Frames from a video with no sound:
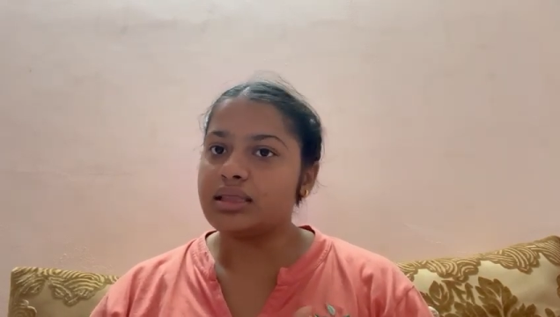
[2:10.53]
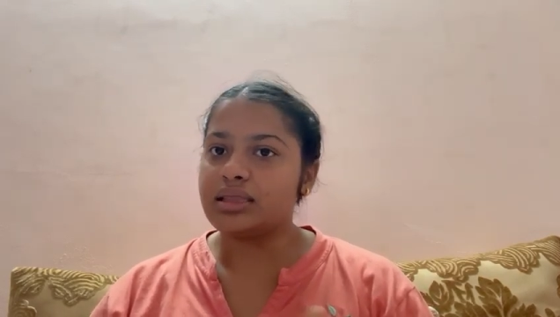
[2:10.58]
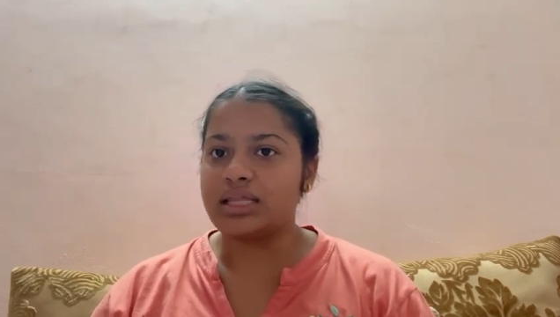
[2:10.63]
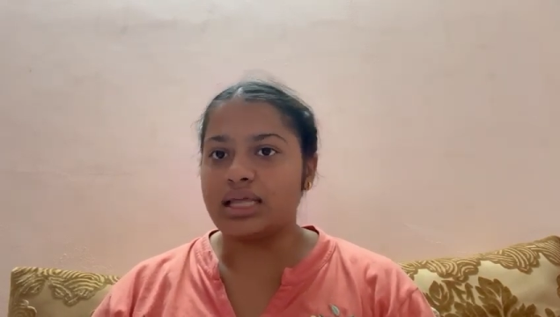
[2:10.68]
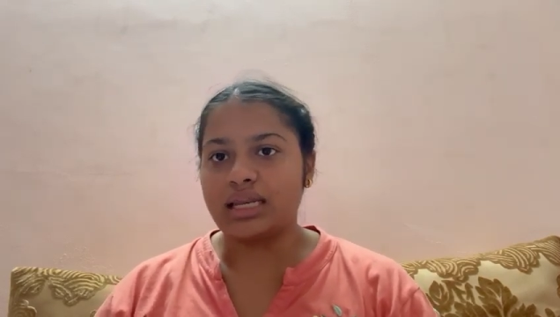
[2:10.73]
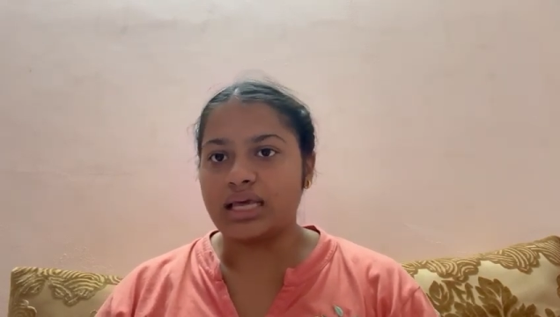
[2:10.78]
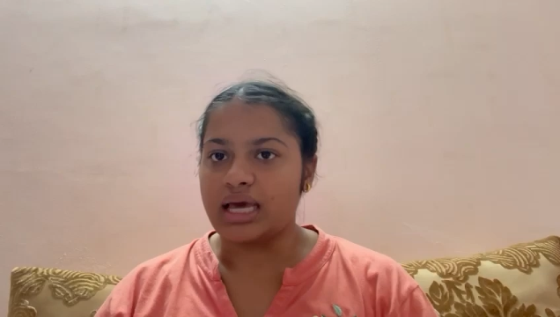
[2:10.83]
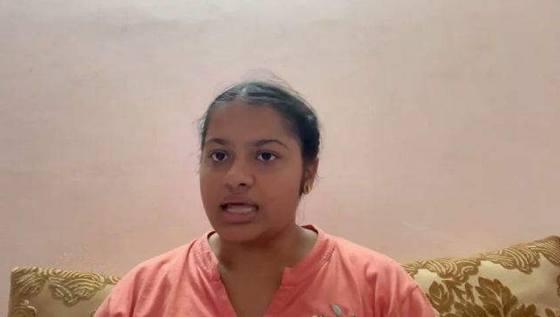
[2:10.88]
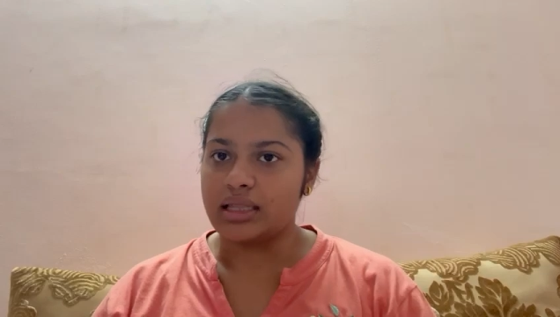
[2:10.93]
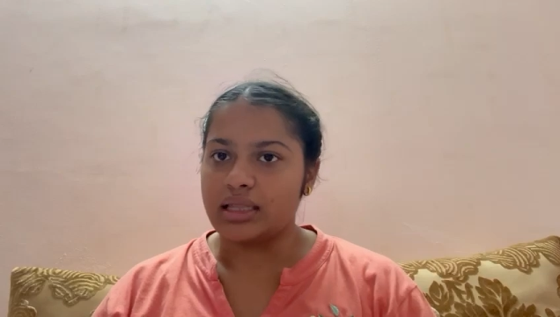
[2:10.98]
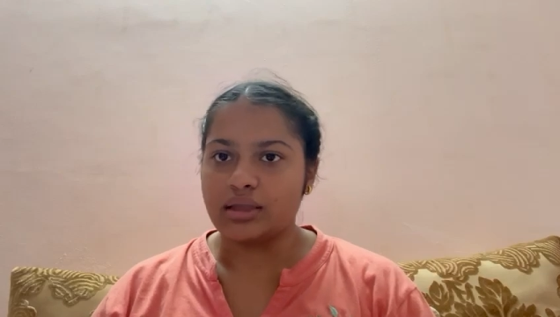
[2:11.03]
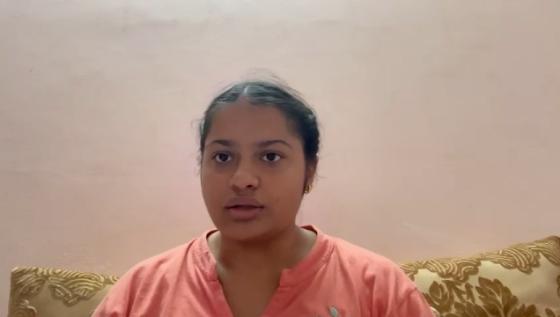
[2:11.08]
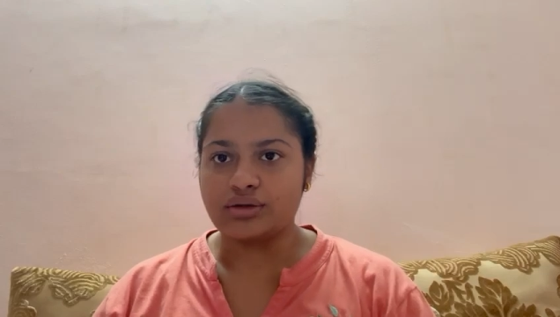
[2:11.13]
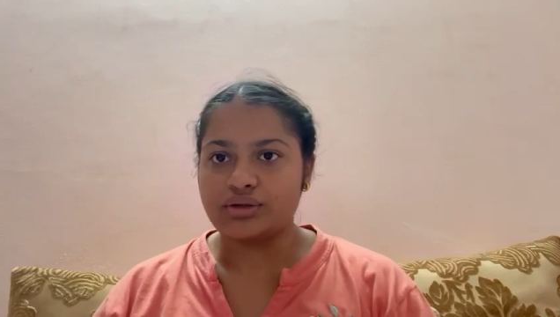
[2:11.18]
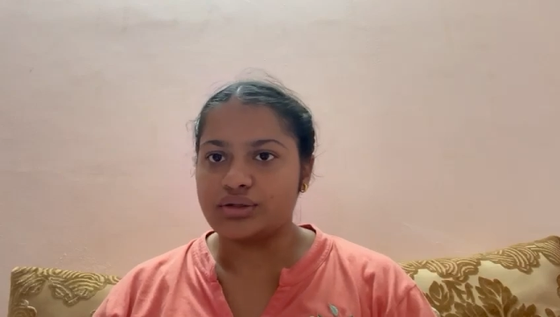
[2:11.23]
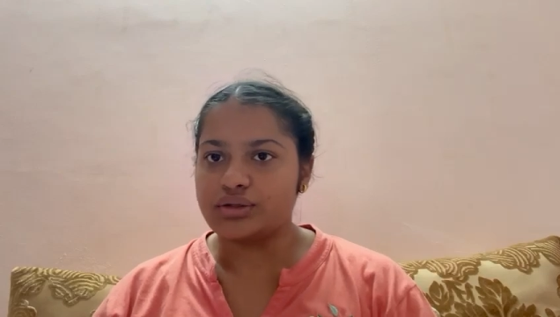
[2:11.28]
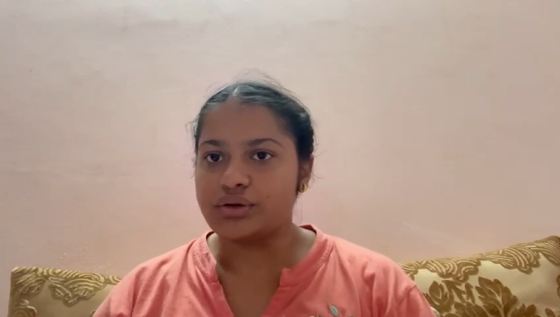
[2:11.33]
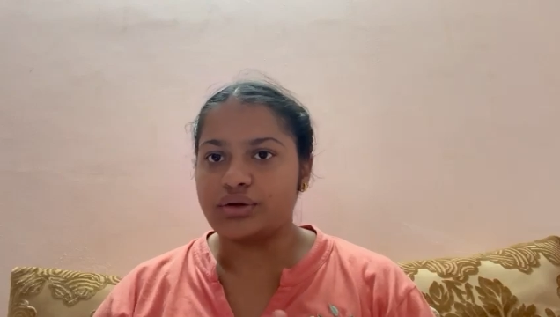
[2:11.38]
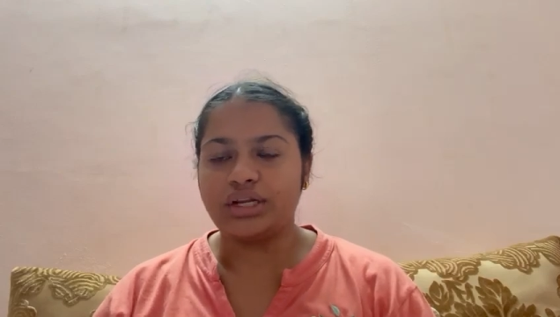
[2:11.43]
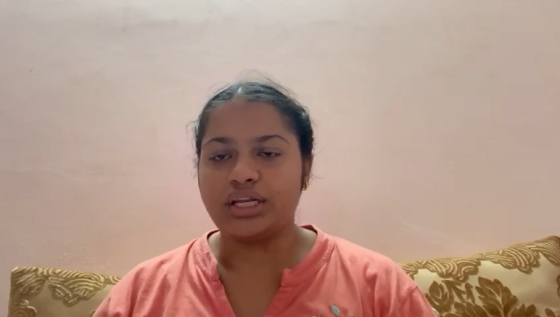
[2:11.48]
then can the
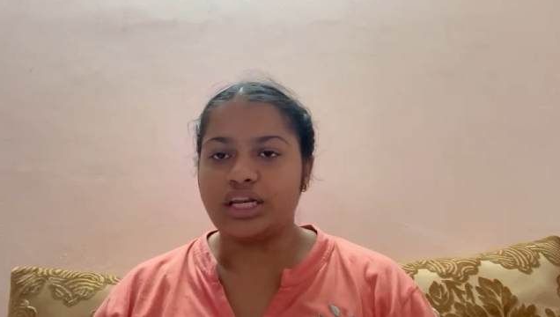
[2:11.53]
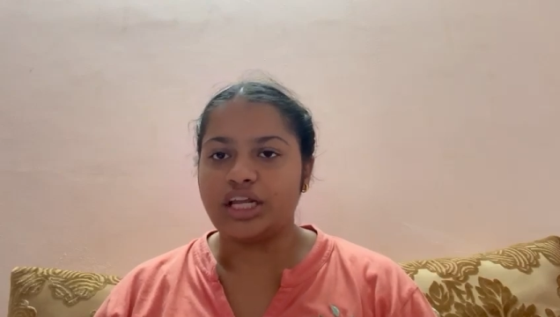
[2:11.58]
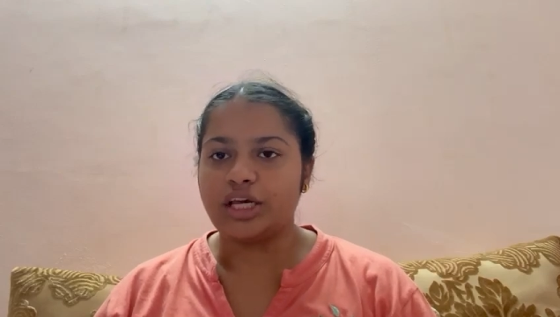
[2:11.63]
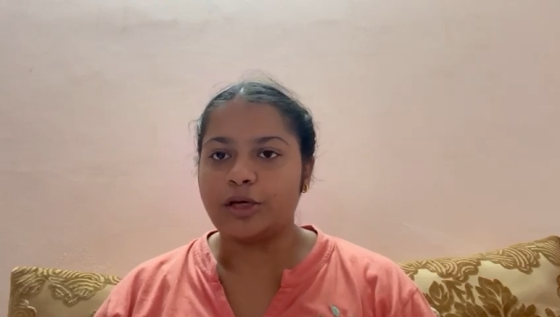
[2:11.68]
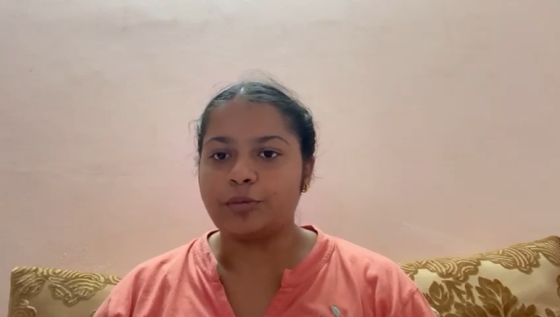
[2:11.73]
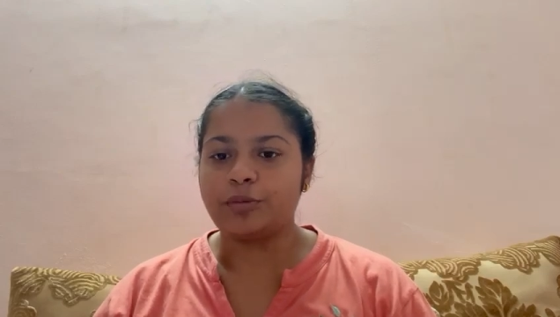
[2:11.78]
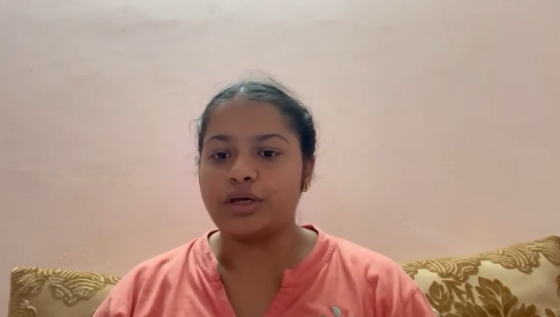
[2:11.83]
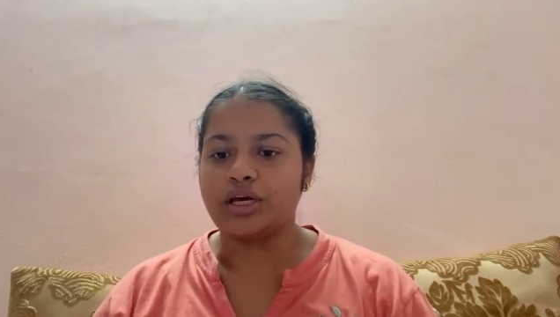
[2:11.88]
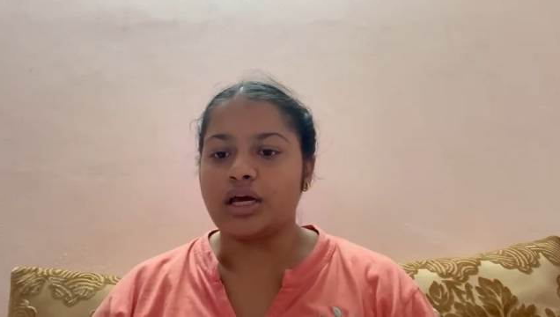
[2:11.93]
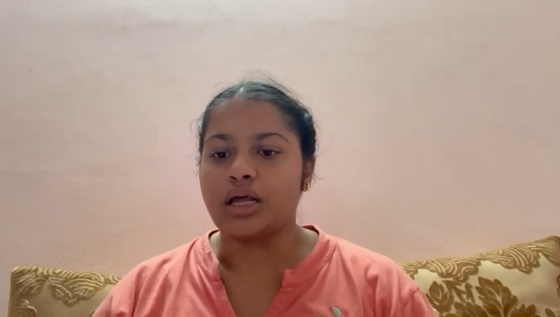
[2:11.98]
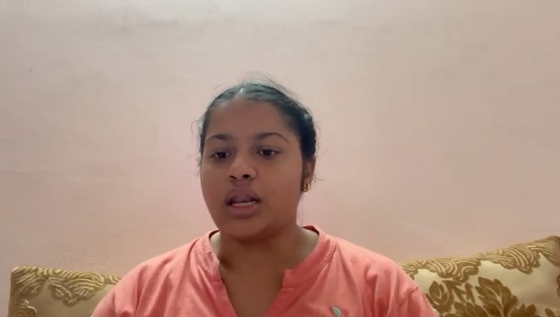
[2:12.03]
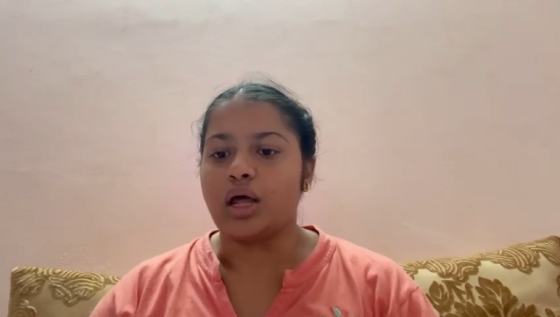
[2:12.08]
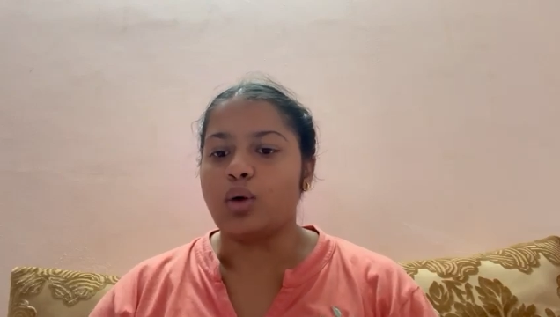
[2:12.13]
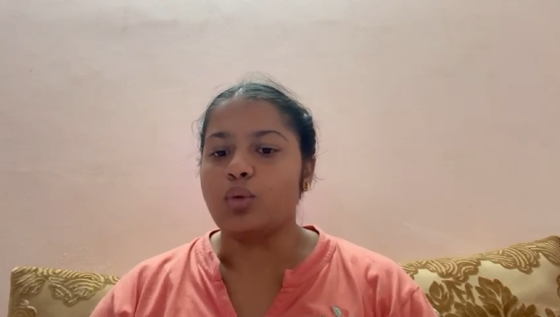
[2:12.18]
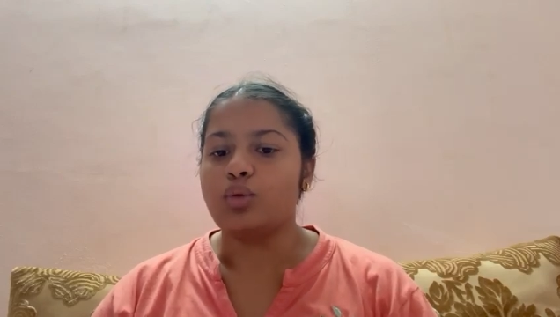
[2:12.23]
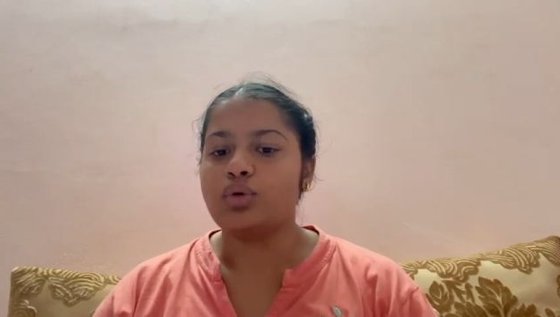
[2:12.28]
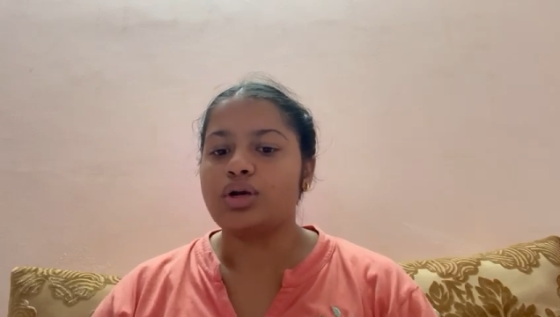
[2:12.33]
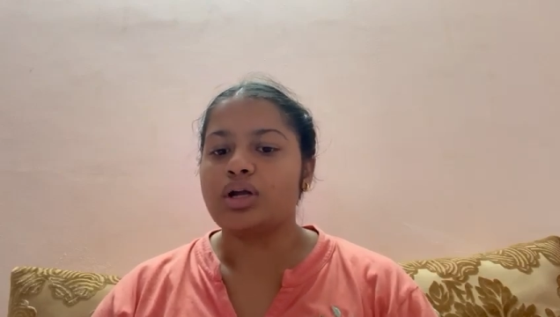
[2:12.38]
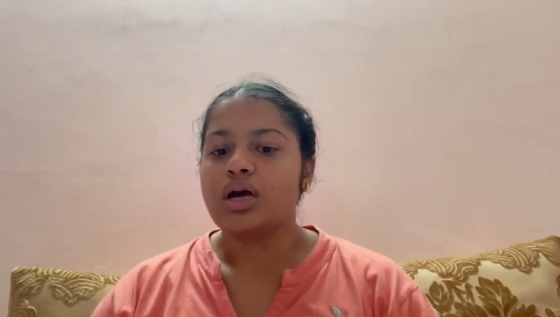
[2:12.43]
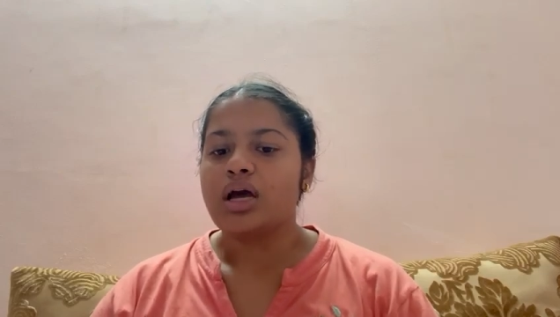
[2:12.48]
screening be allowed.